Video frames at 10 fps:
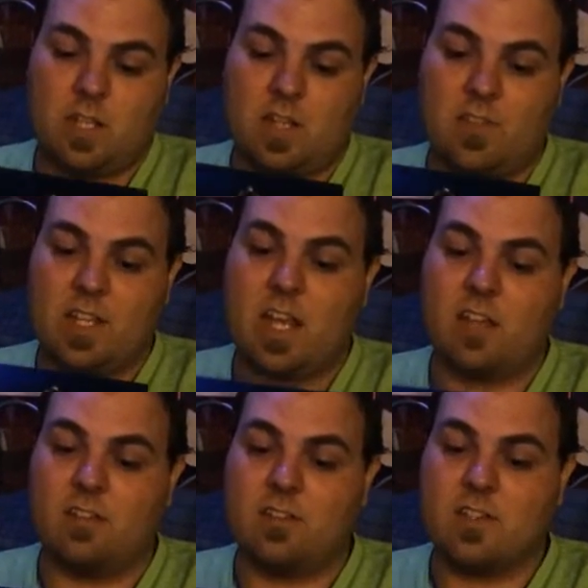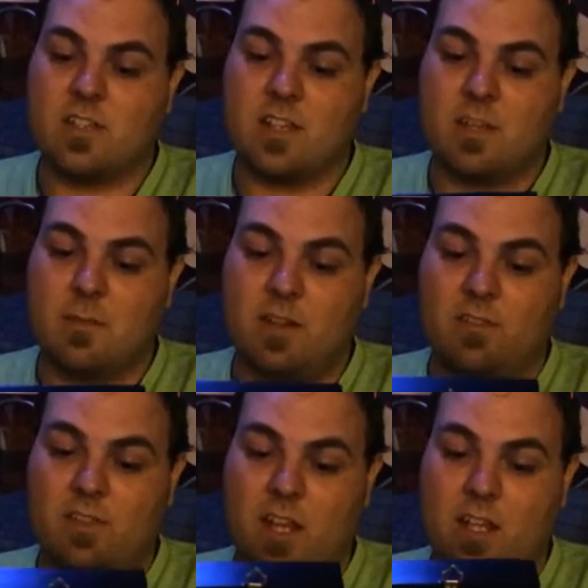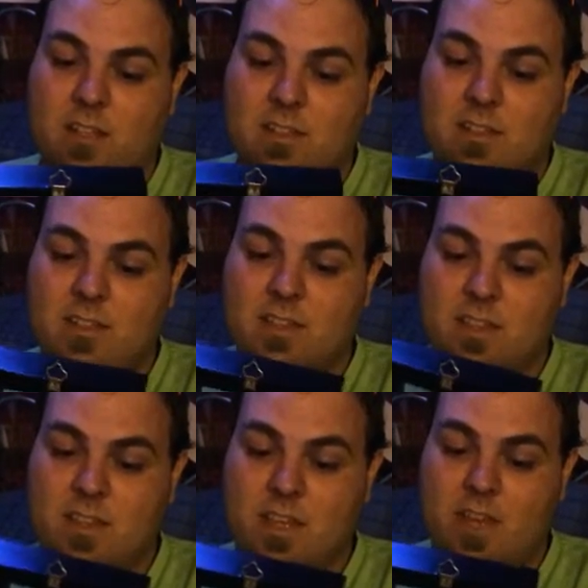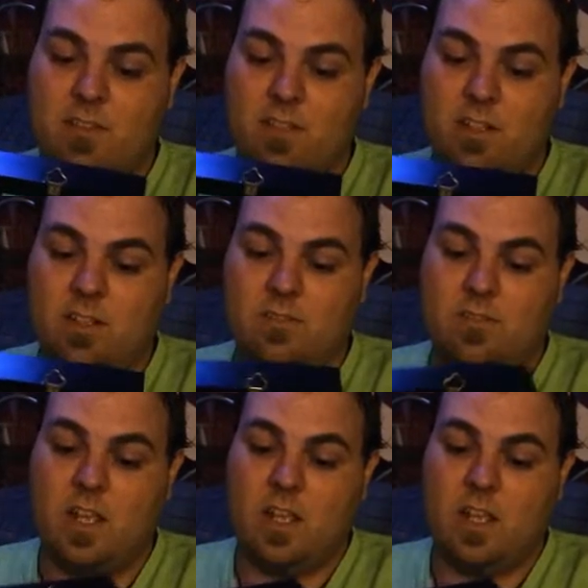I love the colors and the butterflies that they have in here.